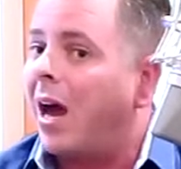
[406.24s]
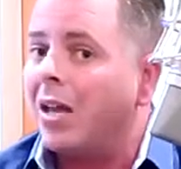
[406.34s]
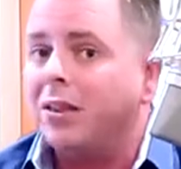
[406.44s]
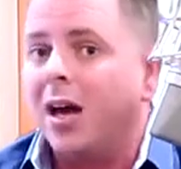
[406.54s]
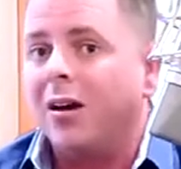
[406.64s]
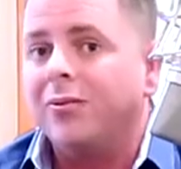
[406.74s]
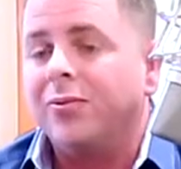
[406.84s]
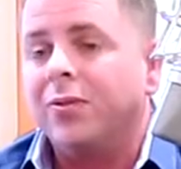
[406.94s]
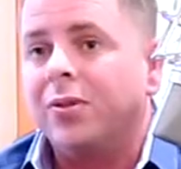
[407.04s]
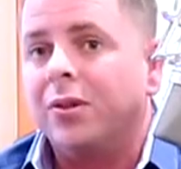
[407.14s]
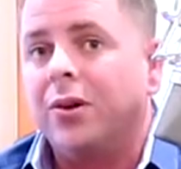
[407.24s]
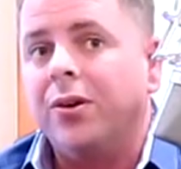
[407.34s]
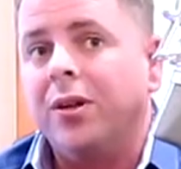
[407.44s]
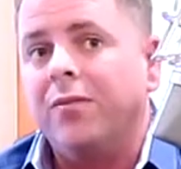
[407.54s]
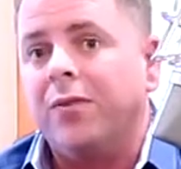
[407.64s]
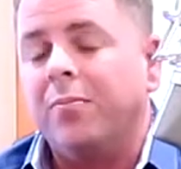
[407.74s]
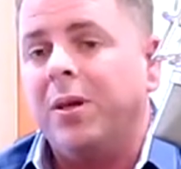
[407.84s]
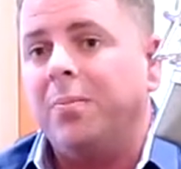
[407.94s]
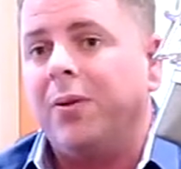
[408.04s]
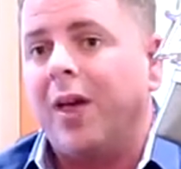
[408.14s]
I love learning from
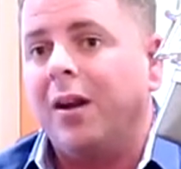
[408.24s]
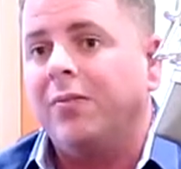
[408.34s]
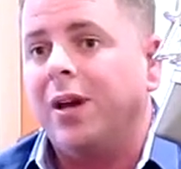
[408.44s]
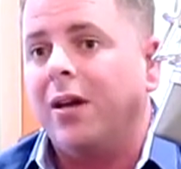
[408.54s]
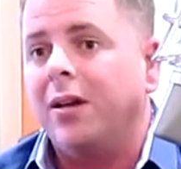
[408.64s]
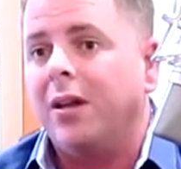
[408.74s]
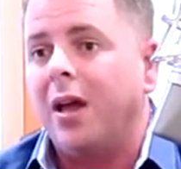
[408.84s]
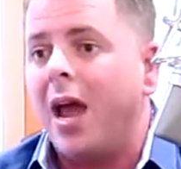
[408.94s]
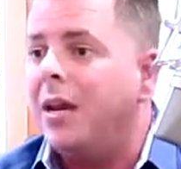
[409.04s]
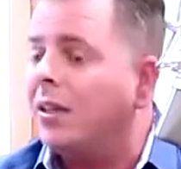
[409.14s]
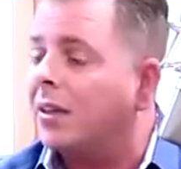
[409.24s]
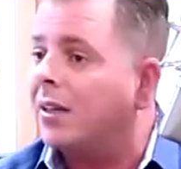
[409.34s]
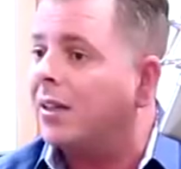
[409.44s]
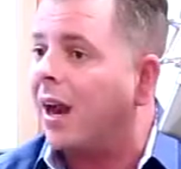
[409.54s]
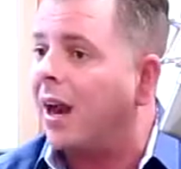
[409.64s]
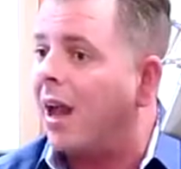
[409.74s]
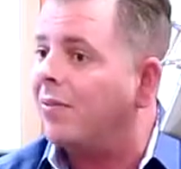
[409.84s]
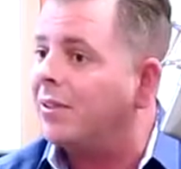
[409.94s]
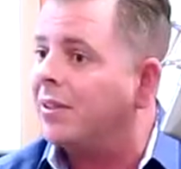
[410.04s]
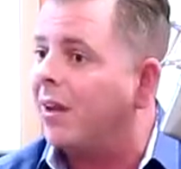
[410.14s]
people that have done anything that I
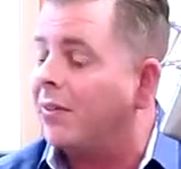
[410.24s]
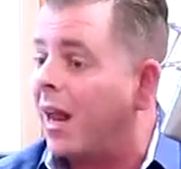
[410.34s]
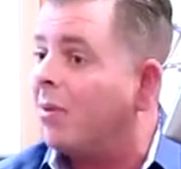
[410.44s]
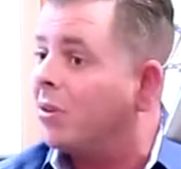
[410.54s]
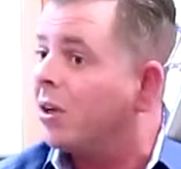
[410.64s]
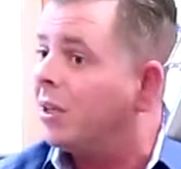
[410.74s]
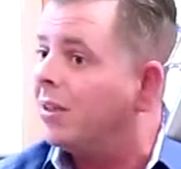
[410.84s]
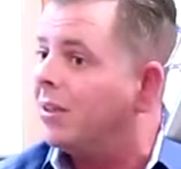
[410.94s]
haven't done, that I'm looking to